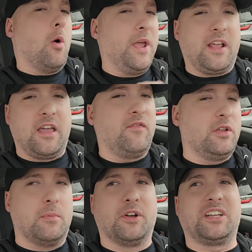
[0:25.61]
we give
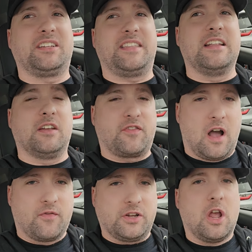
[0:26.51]
you the most extensive
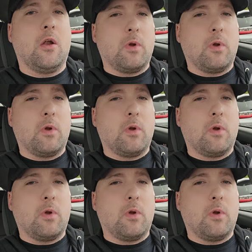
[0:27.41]
coverage.